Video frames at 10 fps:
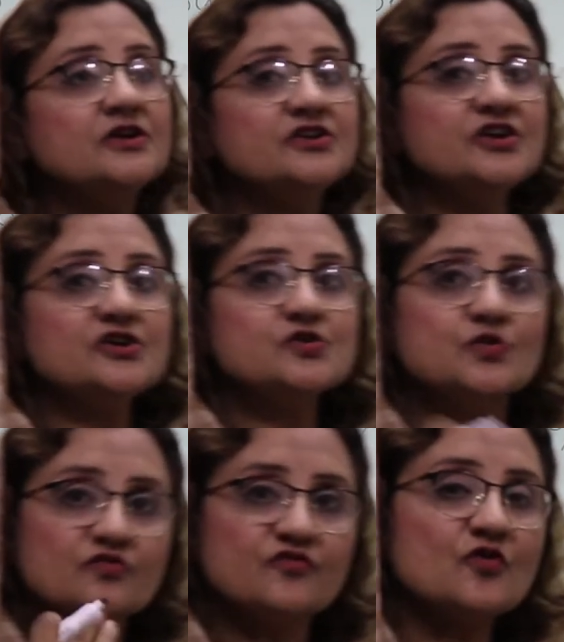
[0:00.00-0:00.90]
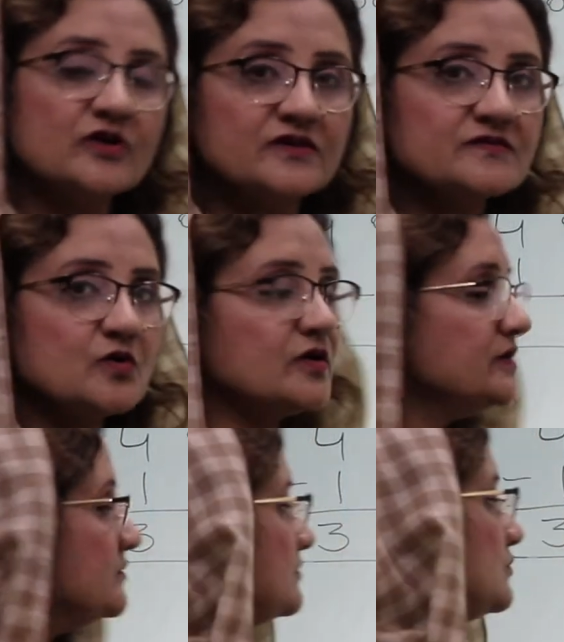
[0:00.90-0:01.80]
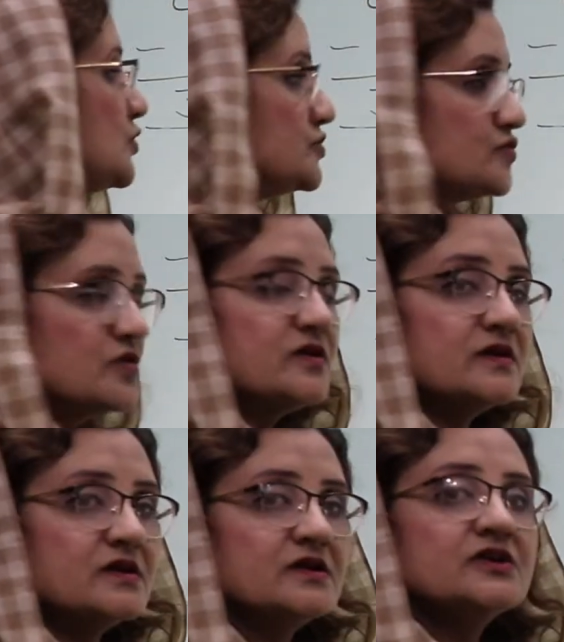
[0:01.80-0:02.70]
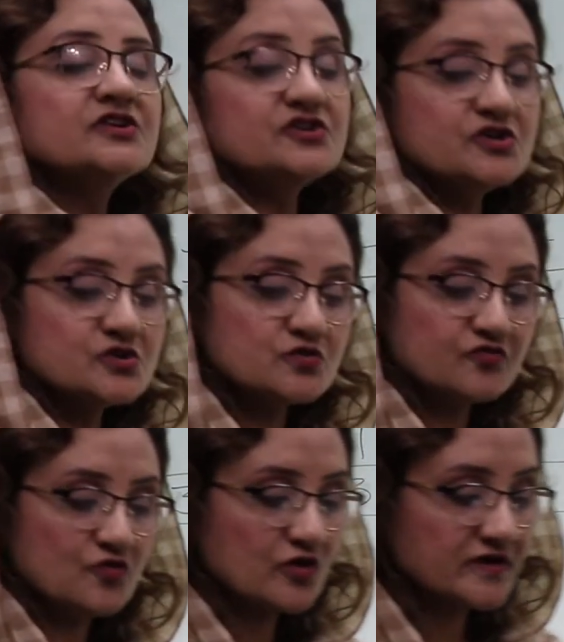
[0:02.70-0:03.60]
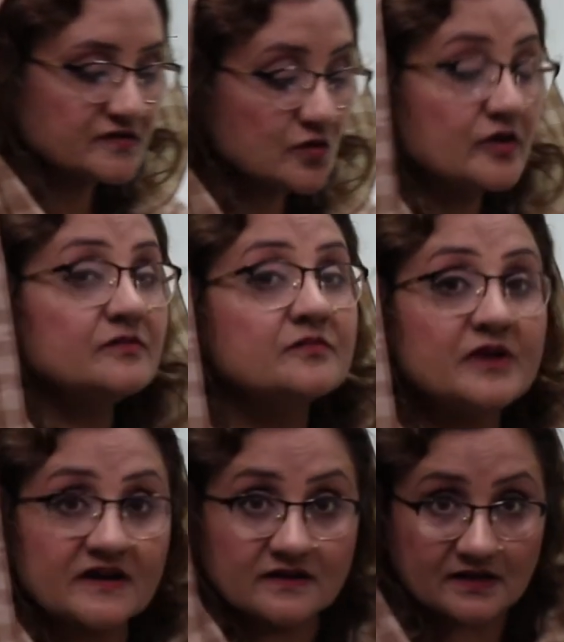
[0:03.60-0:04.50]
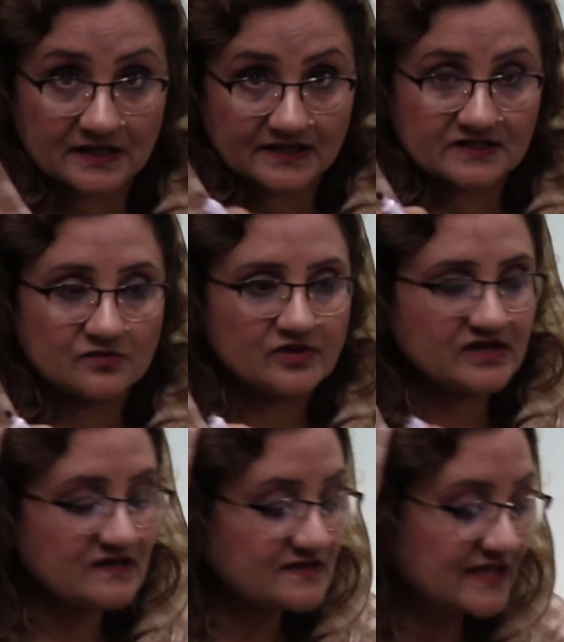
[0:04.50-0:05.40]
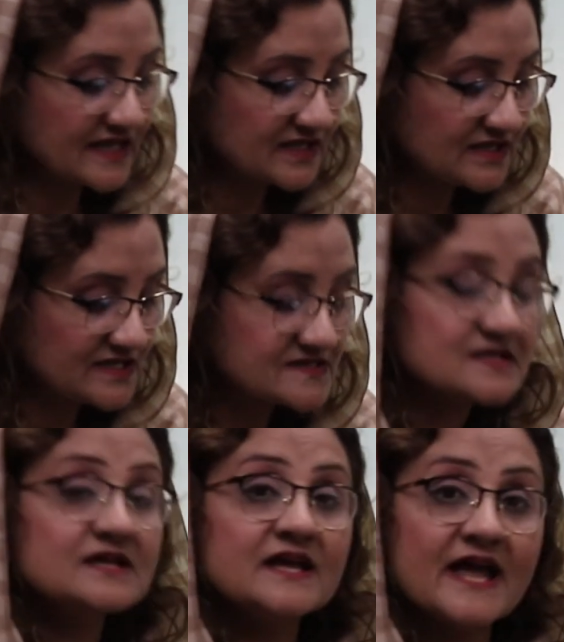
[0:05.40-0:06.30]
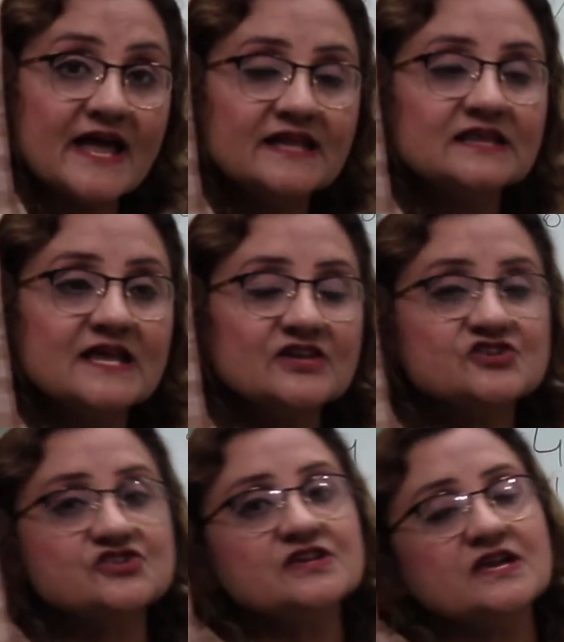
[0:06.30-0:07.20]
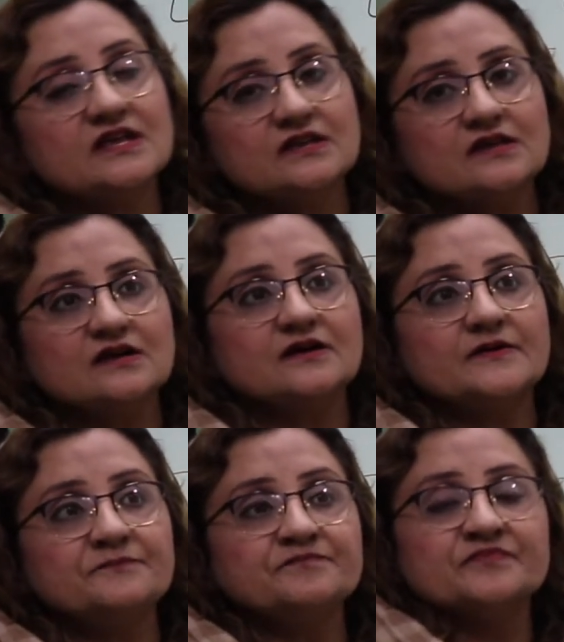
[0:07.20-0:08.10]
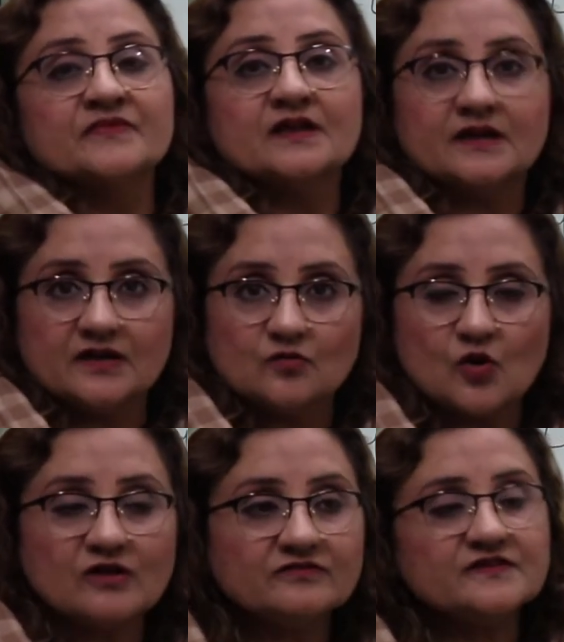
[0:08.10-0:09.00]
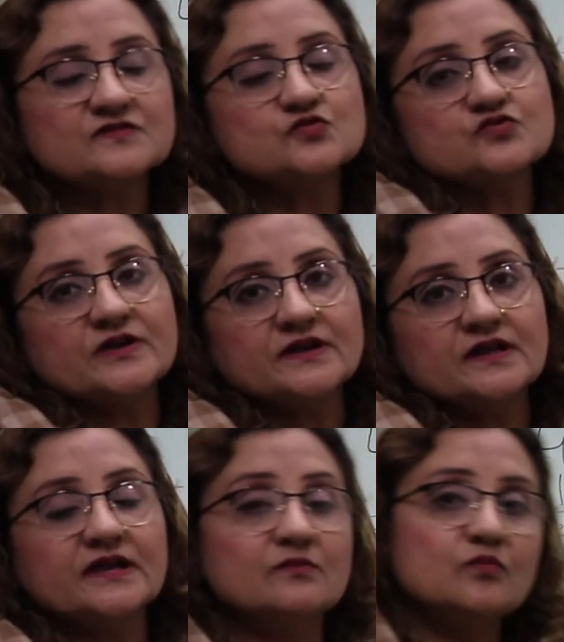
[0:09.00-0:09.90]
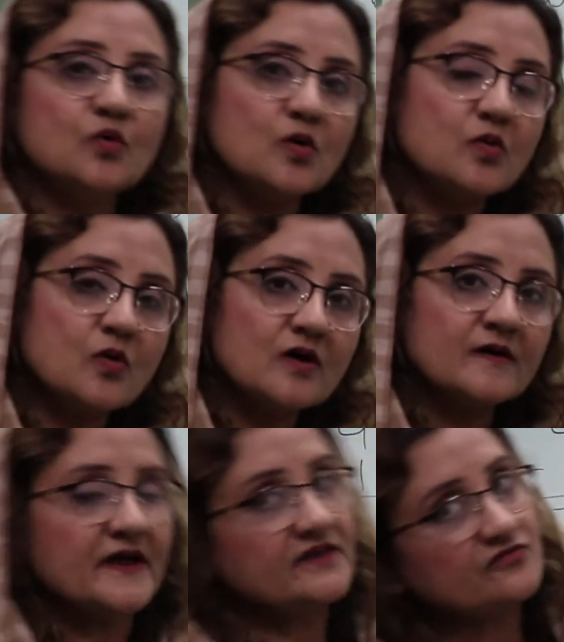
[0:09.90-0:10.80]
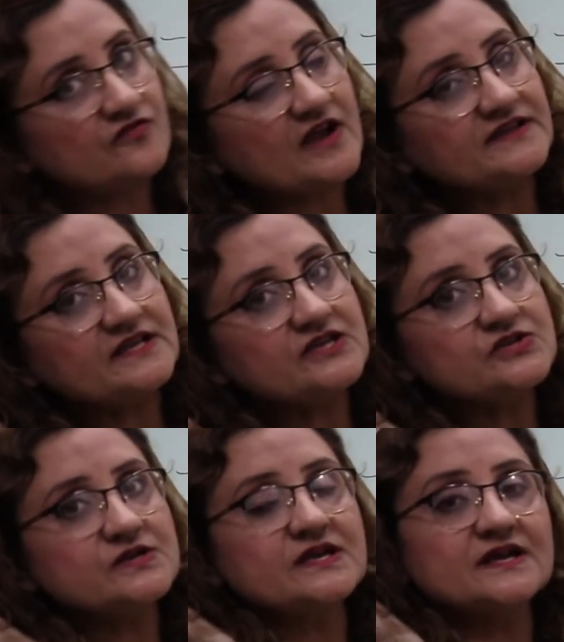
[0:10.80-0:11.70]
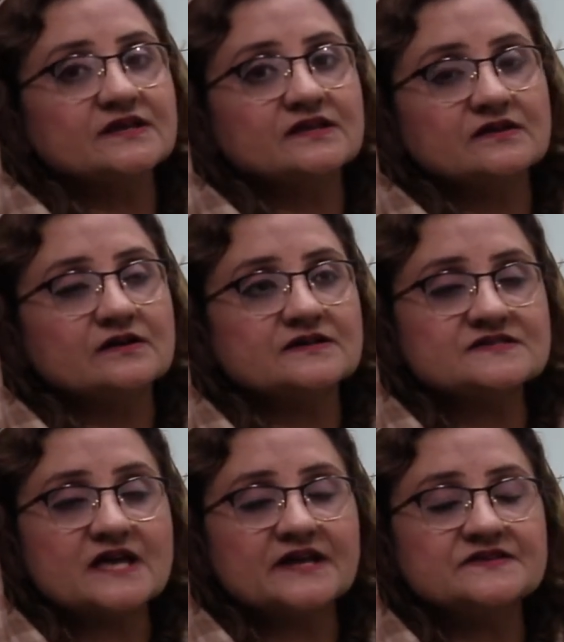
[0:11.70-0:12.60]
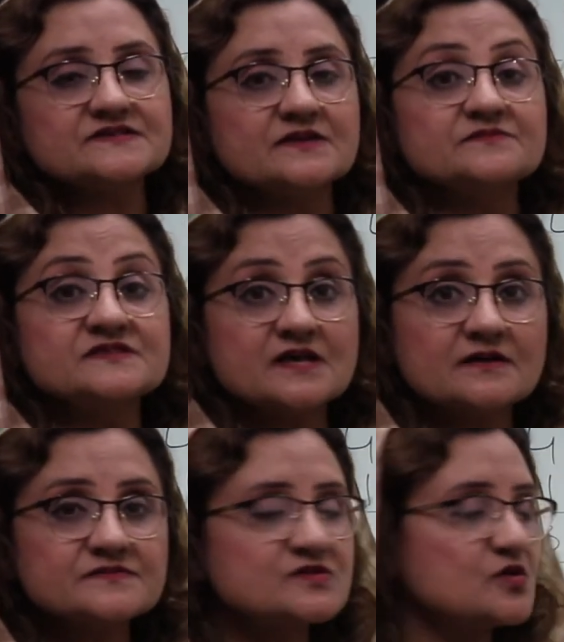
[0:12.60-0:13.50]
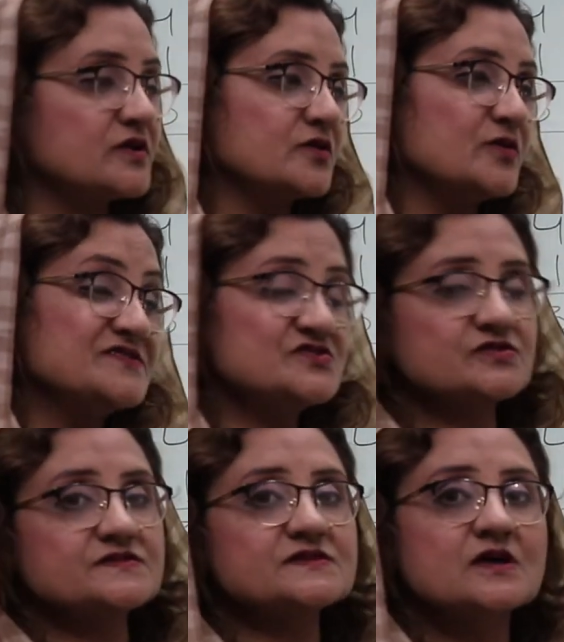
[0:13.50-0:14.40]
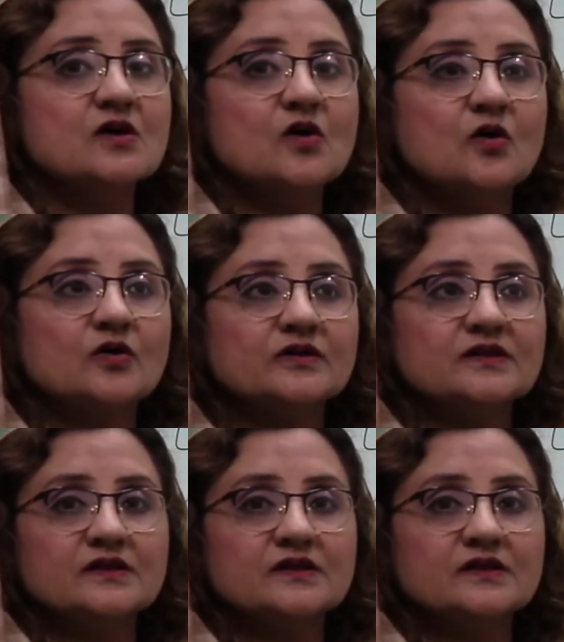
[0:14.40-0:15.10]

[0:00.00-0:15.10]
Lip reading: She should focus on board work, she should focus on practical activities like this, and then she can involve the student in book work, and finally she can assign some sums or questions on